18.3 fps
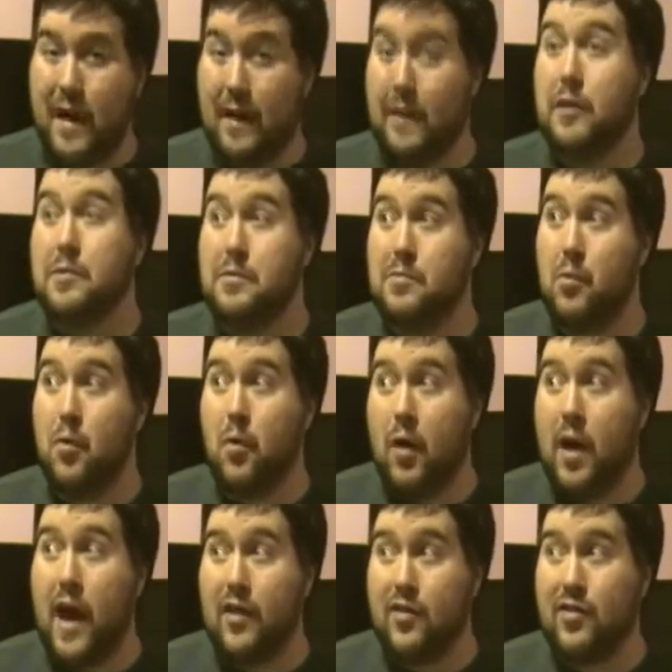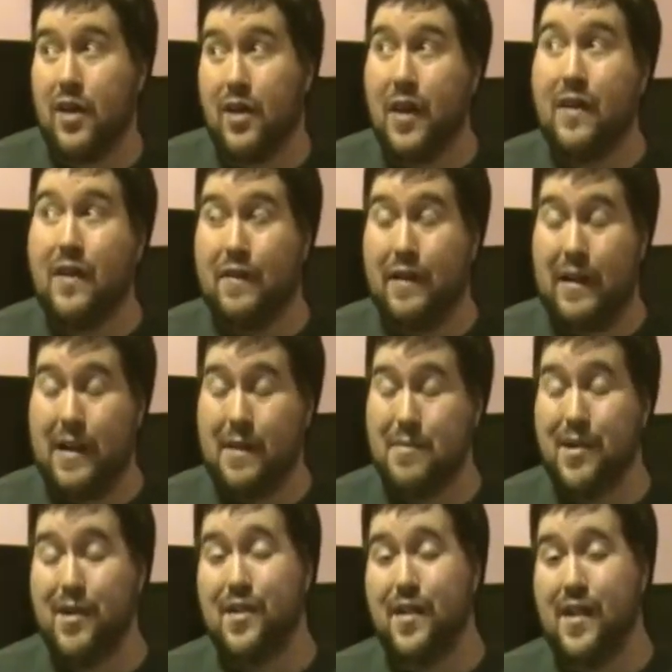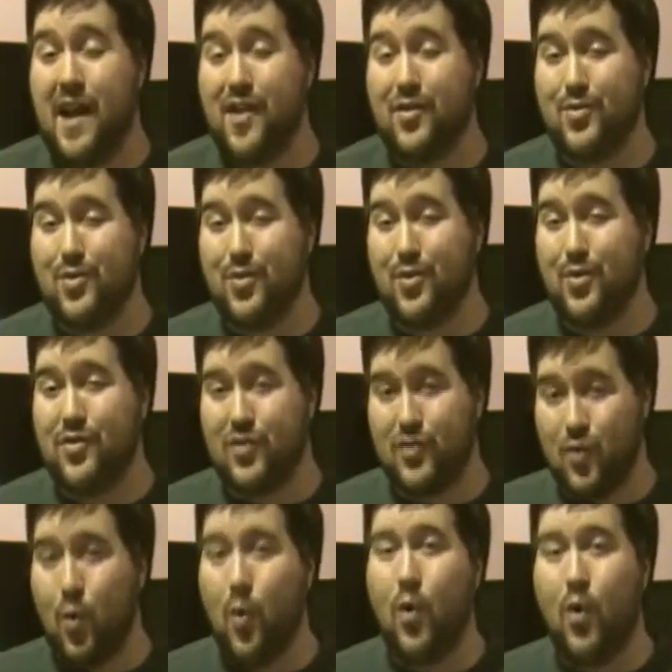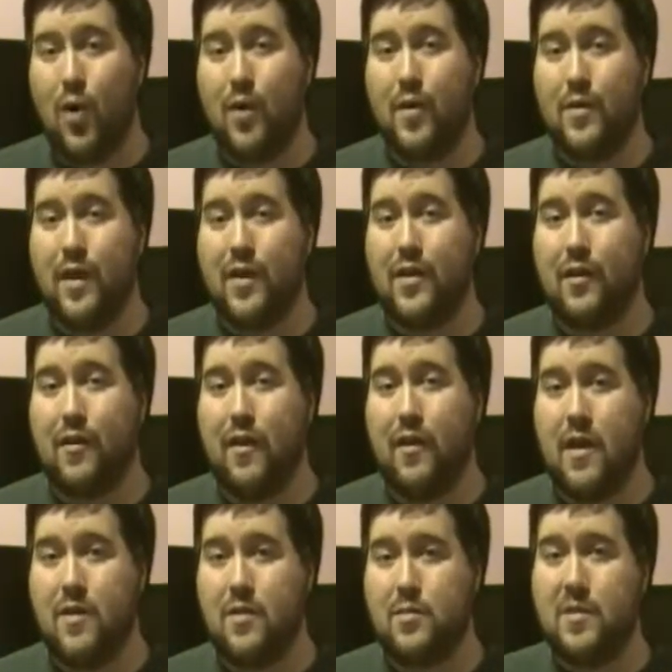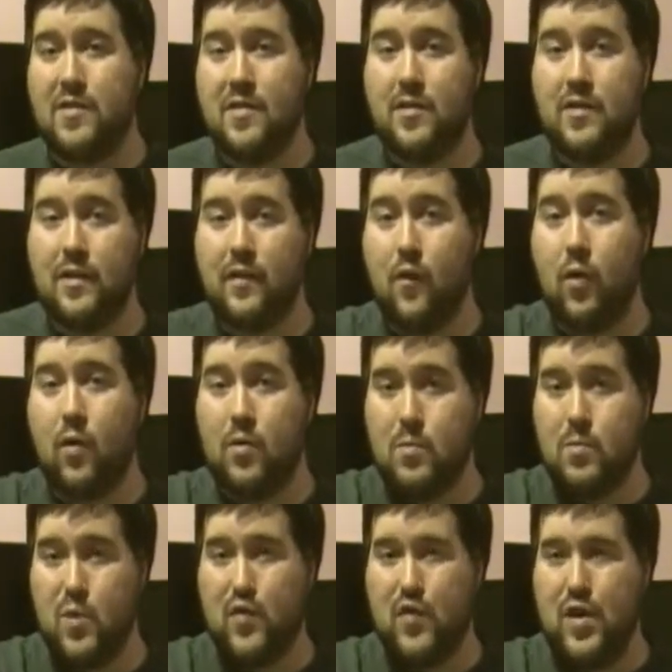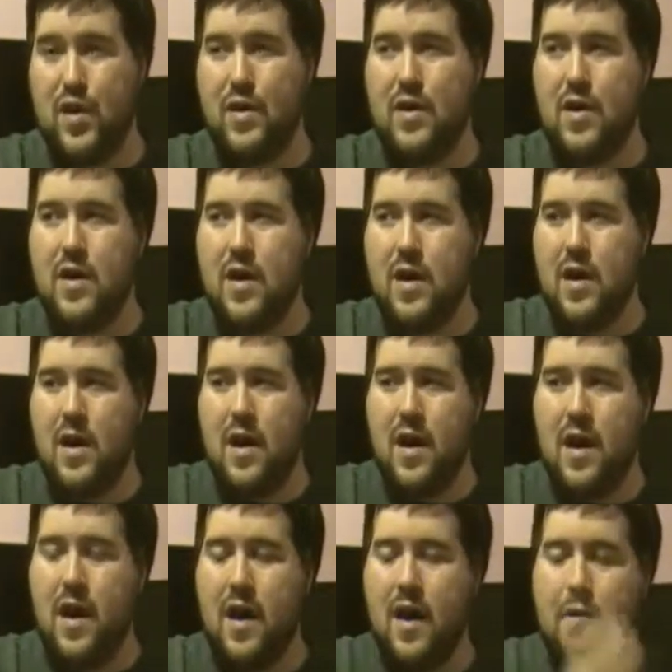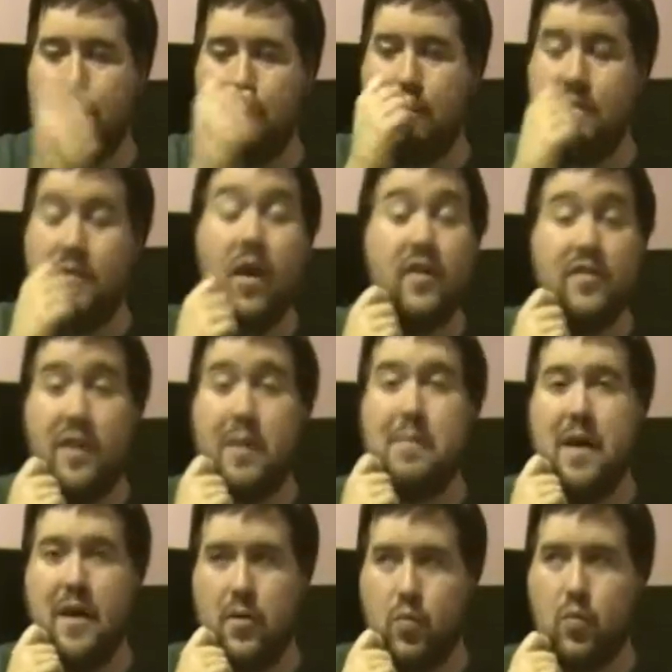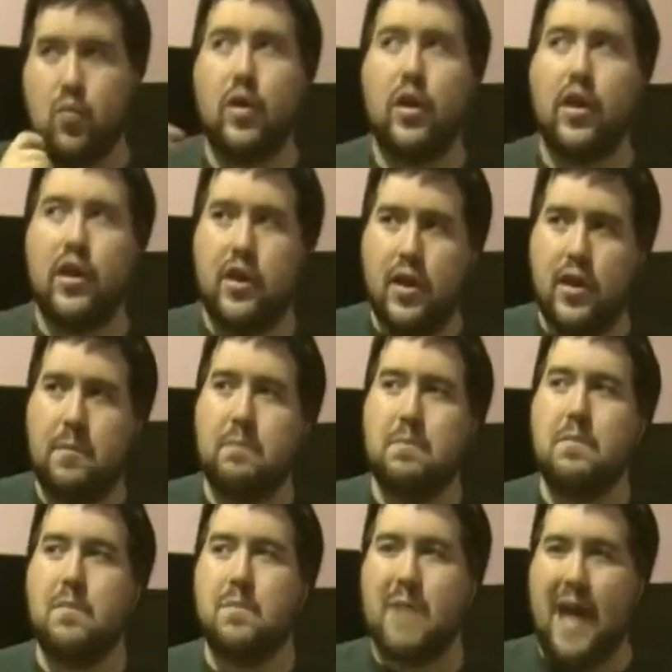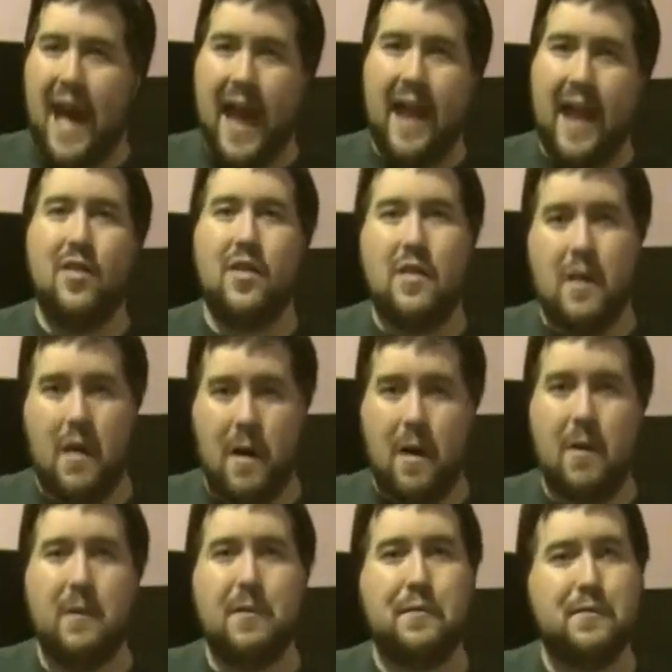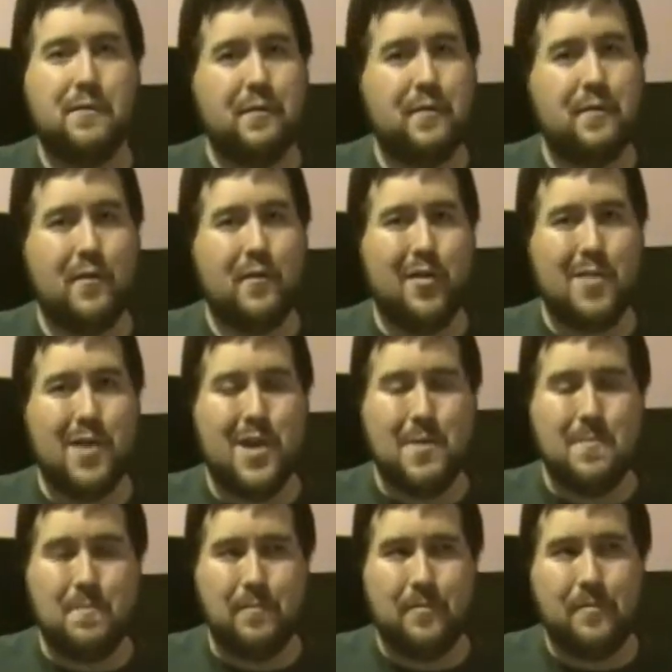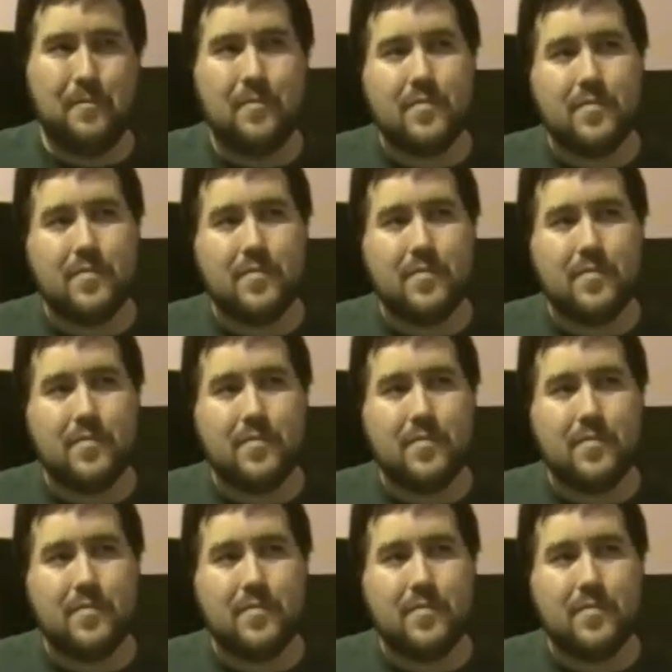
A little bit more, actually. I think it fit a lot better than the actual score that they created specifically for the movie. The songs they picked really did add to the narrative for me.